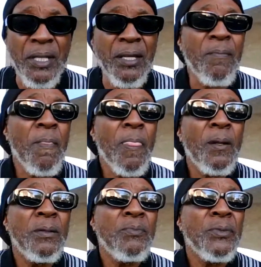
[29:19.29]
man?"
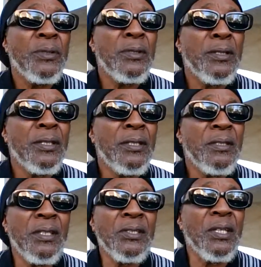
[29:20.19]

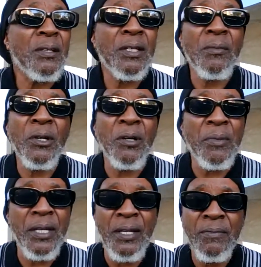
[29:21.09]
They said, "Come on,
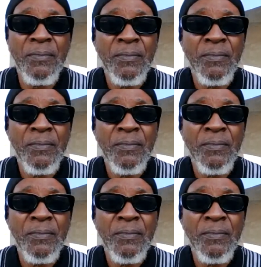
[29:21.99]
man.